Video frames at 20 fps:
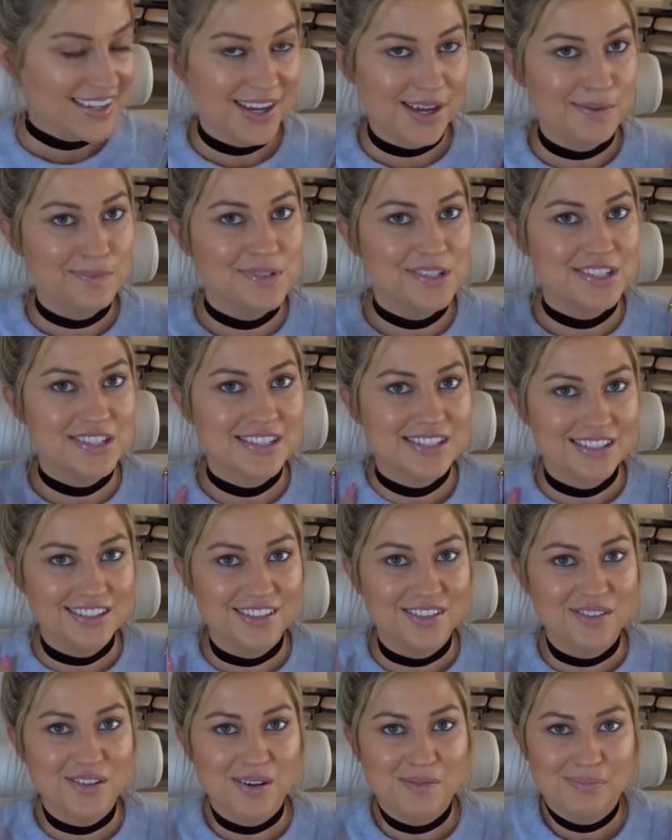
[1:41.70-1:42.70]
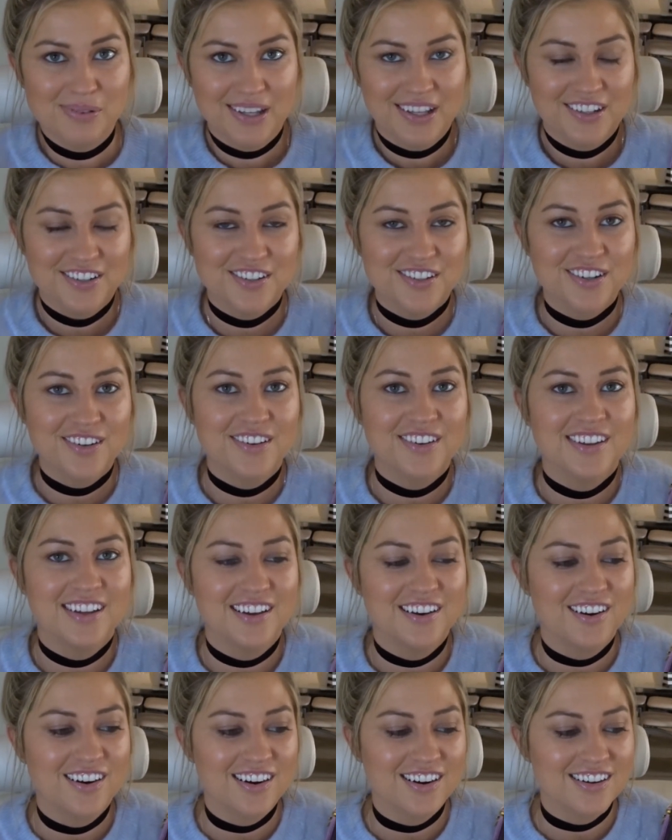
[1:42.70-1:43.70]
I'm just, you know, a planner girl
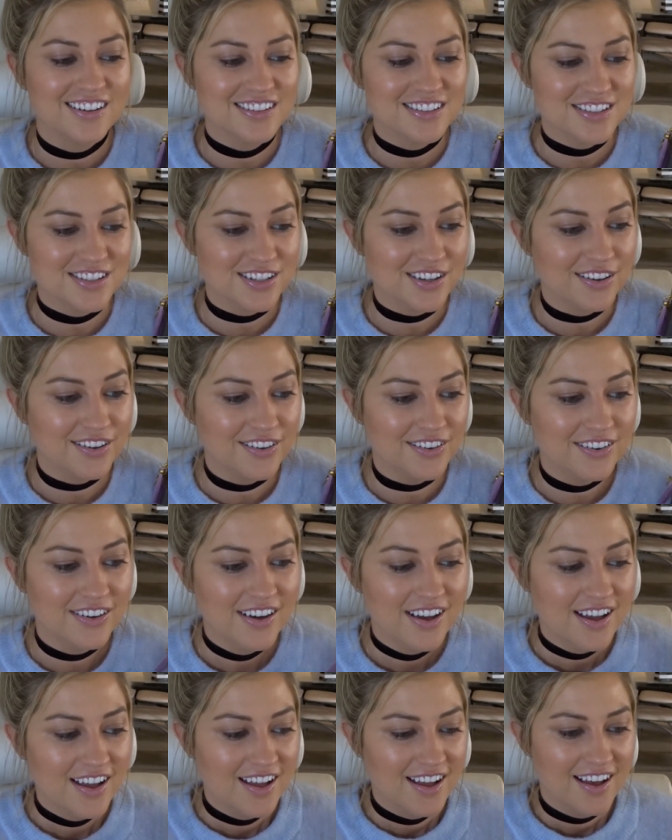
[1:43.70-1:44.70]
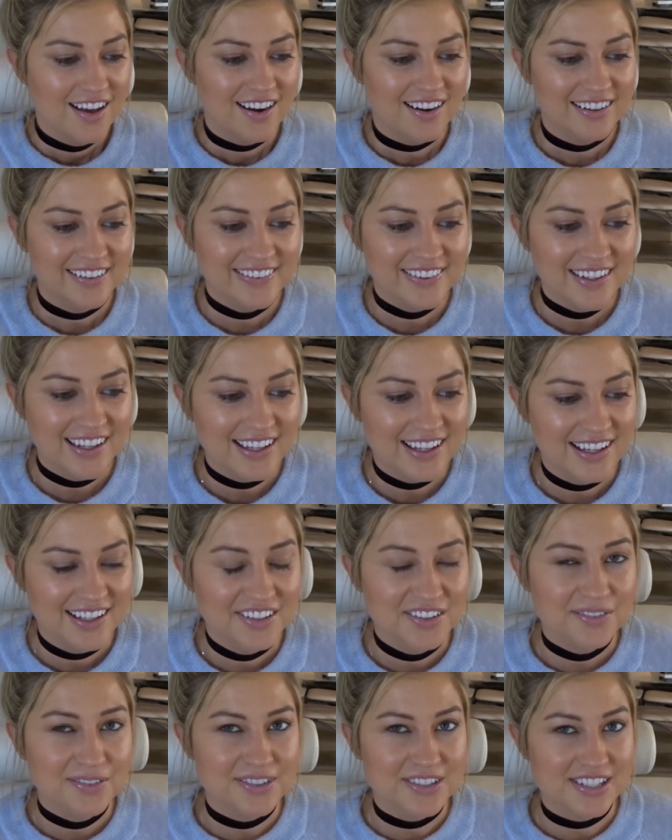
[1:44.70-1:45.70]
at heart. So honestly, I
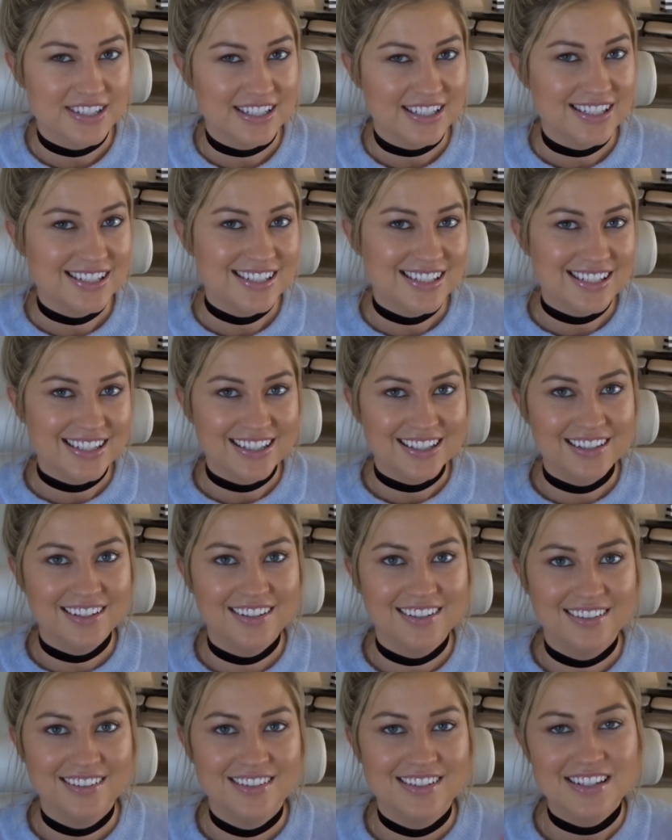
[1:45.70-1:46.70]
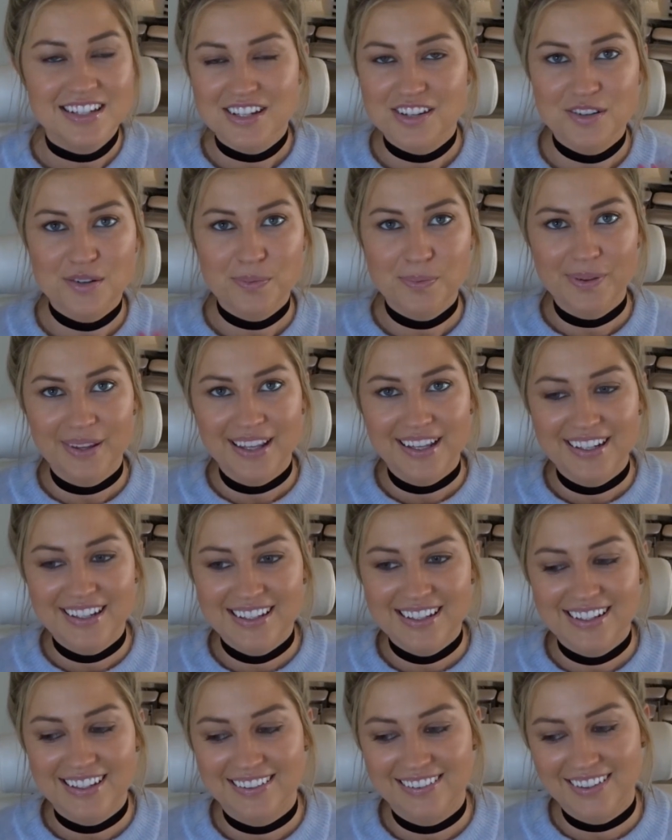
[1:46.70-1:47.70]
kind of resisted digital
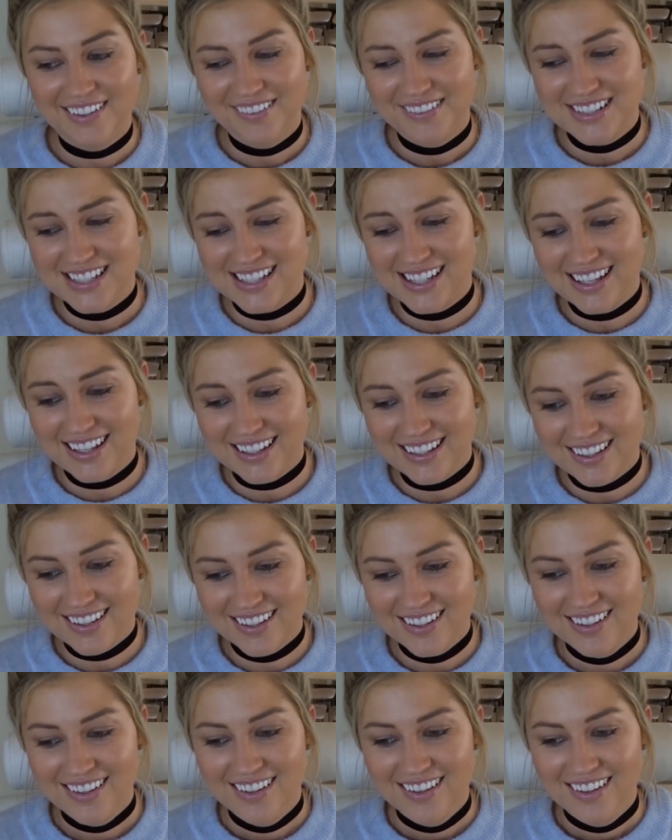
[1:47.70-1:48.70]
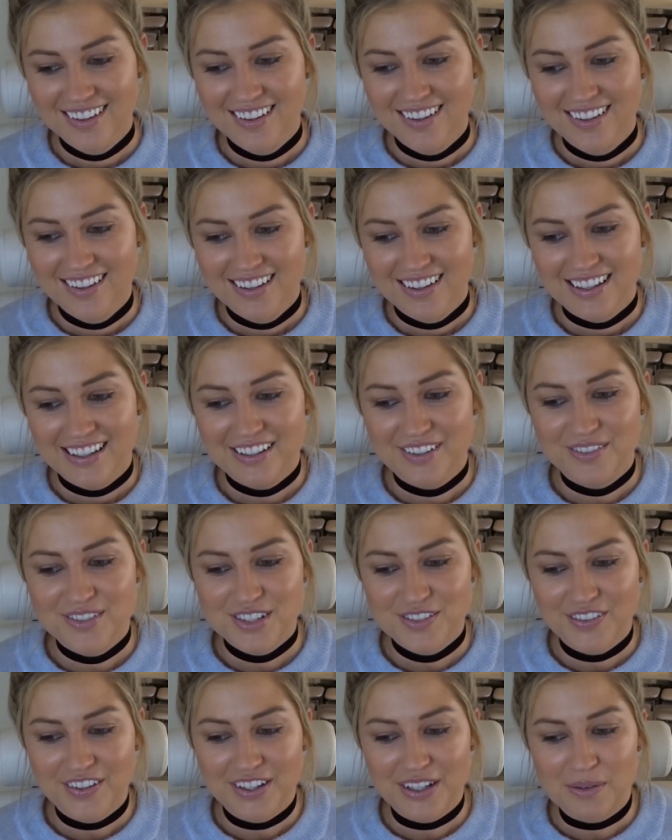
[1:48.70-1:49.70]
planning because I was like, it
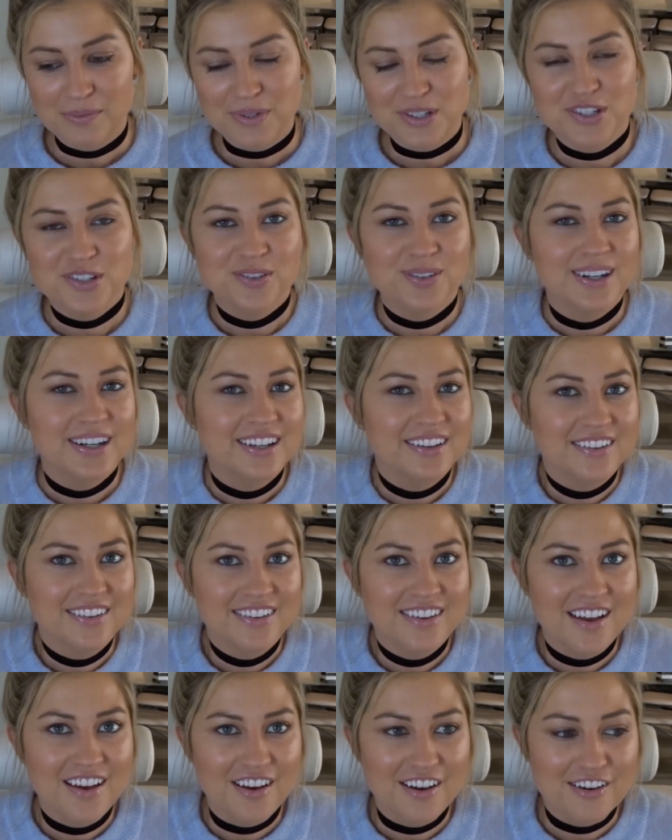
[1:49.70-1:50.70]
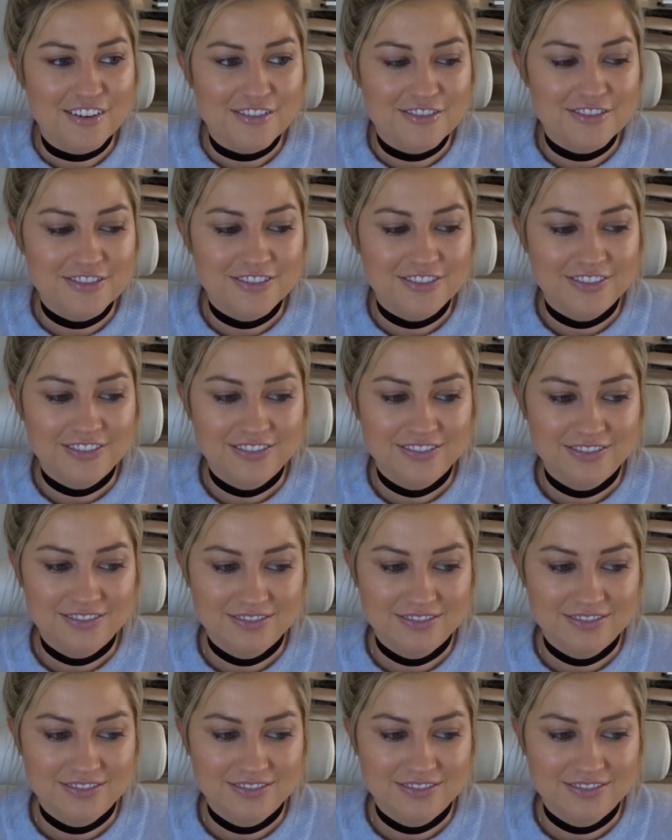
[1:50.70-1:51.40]
almost felt like a betrayal of